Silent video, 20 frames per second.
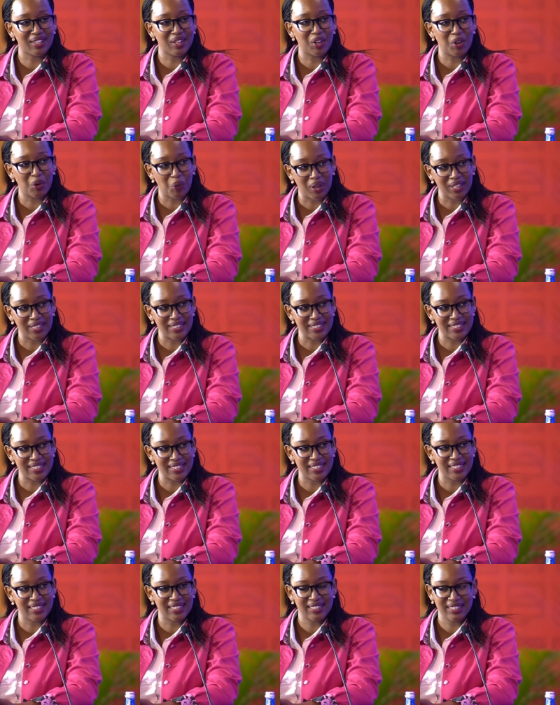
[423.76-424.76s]

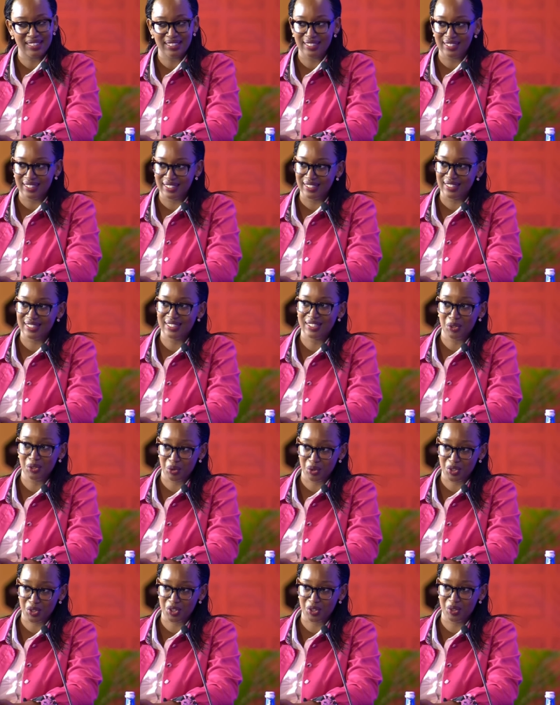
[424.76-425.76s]
quality is
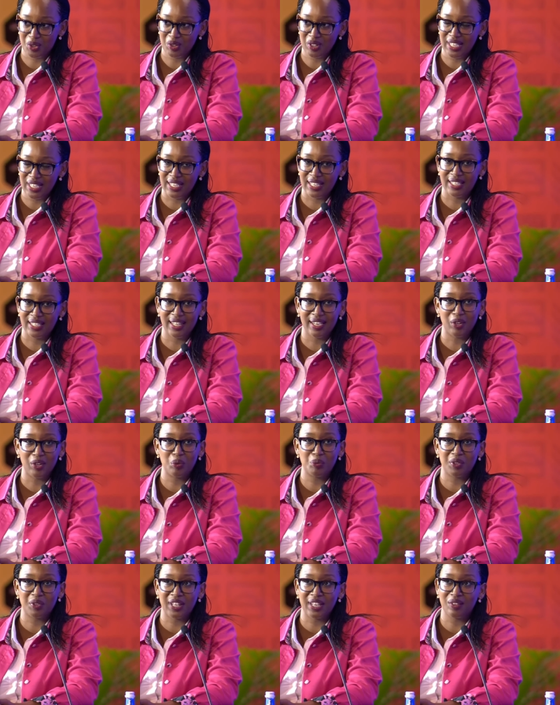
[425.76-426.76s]
crucial, and I hope
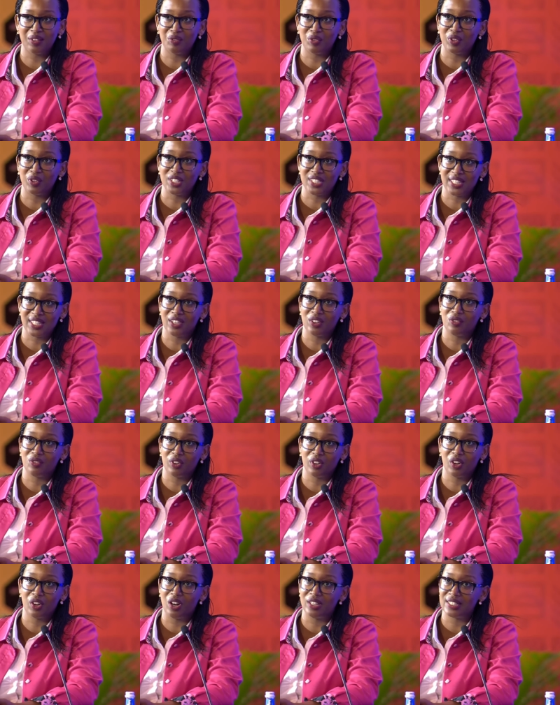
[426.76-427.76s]
that for the sake of our
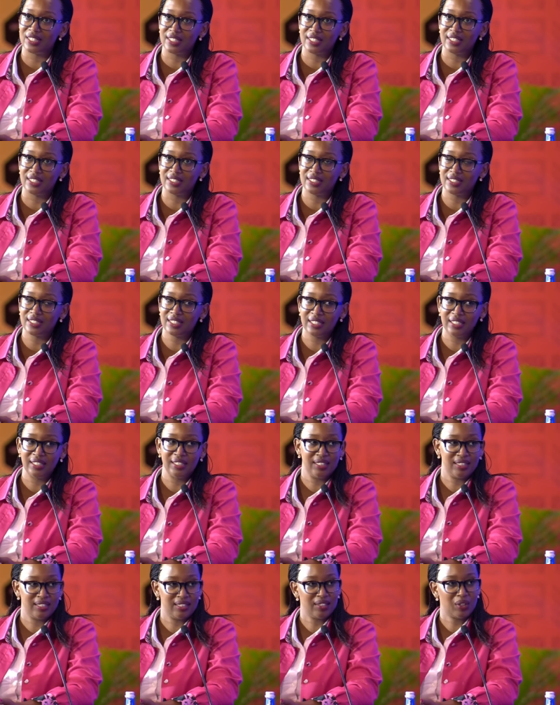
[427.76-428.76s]
continent,
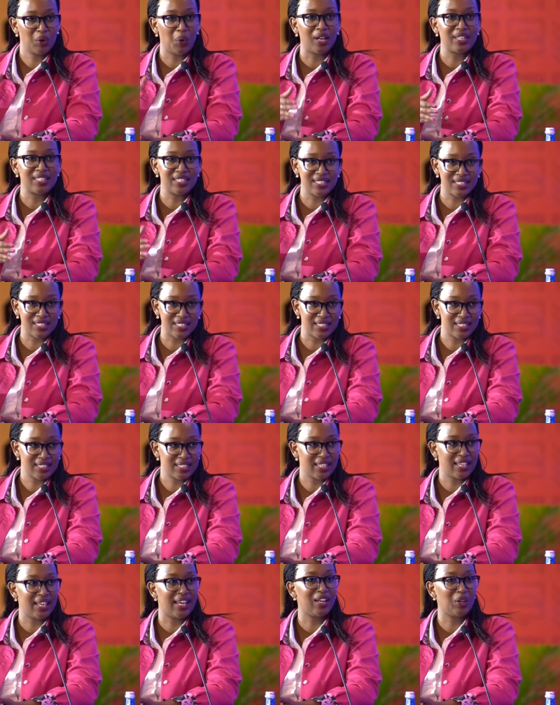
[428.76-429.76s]
quantity
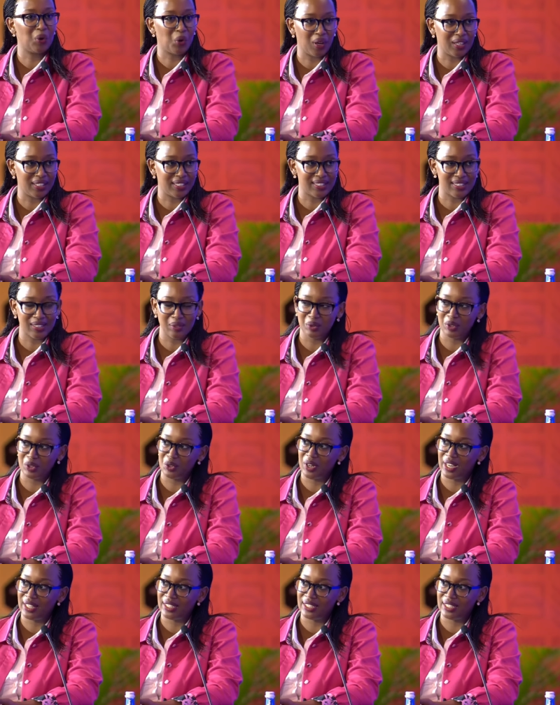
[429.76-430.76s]
and quality will go
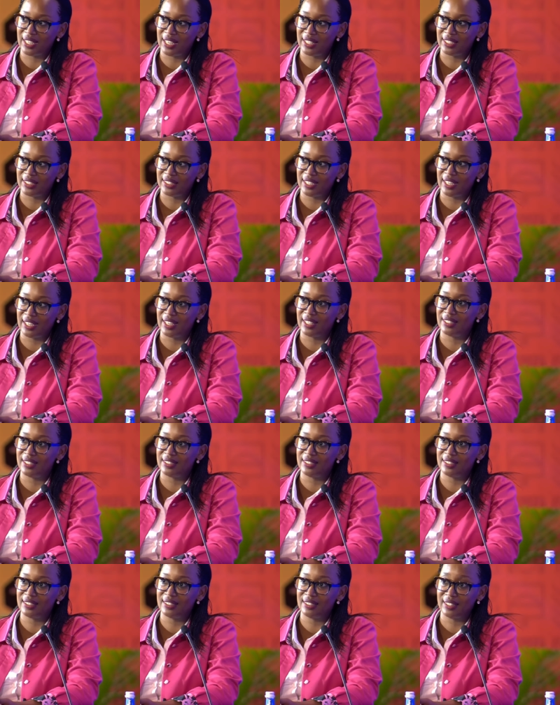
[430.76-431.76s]
hand in hand, and
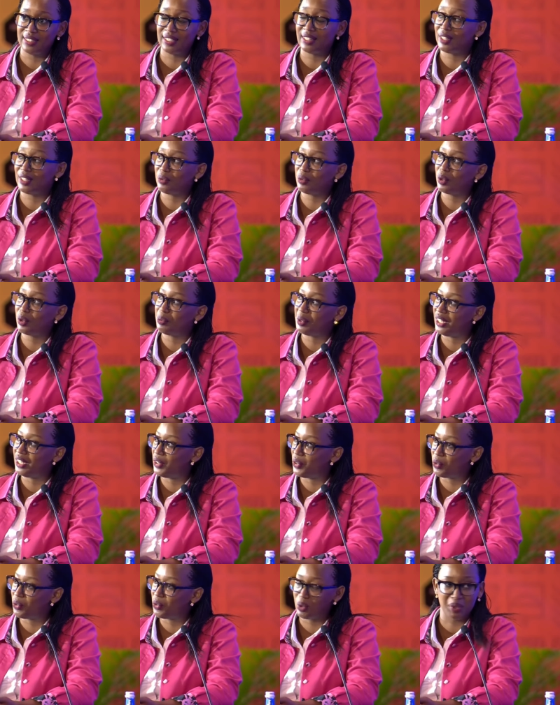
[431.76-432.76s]
that there will be no
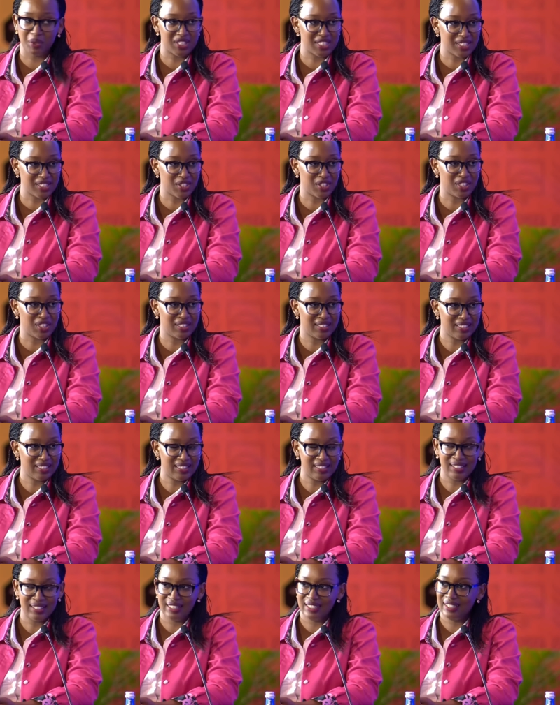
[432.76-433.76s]
repetition
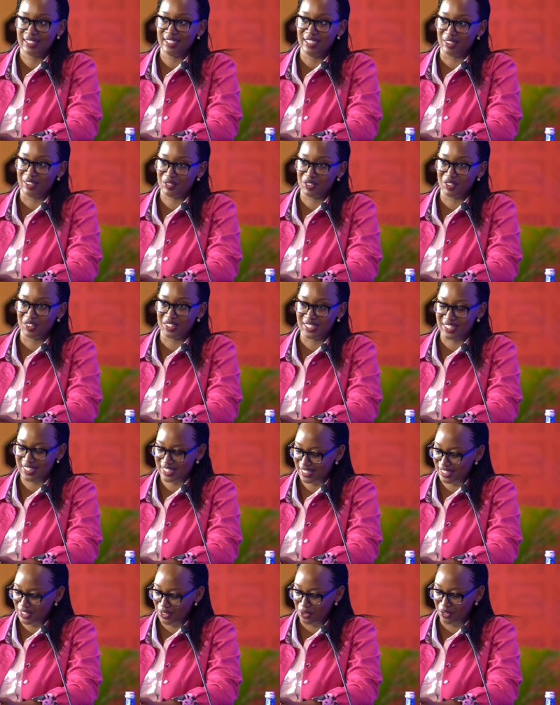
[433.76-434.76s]
hmm. after this
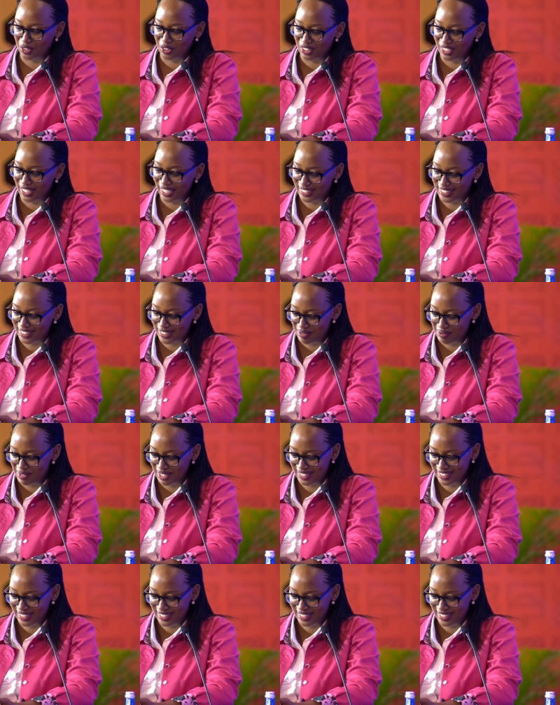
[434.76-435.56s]
YouthConnekt Summit.